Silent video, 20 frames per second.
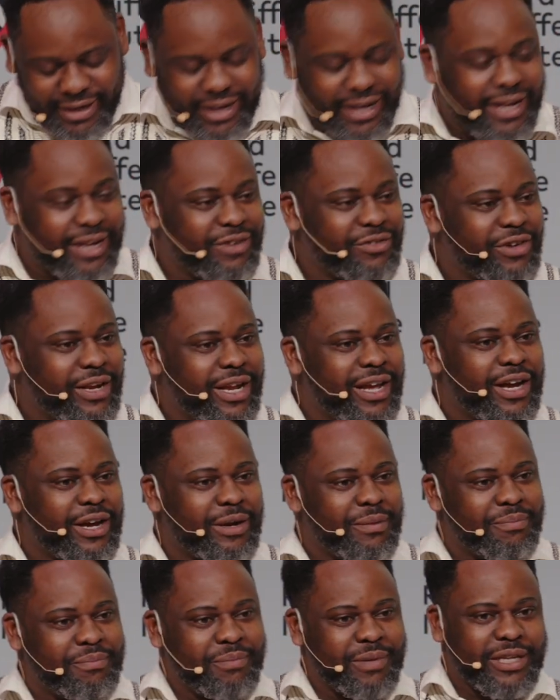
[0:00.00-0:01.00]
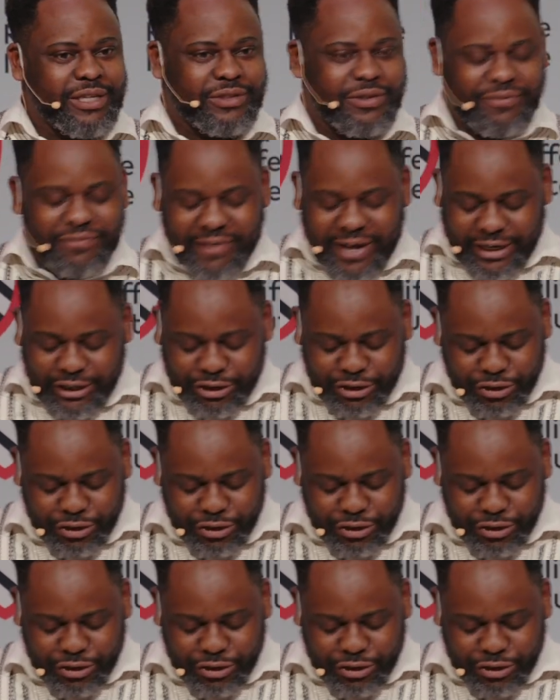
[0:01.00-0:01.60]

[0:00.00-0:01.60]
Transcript: and really helped me to fine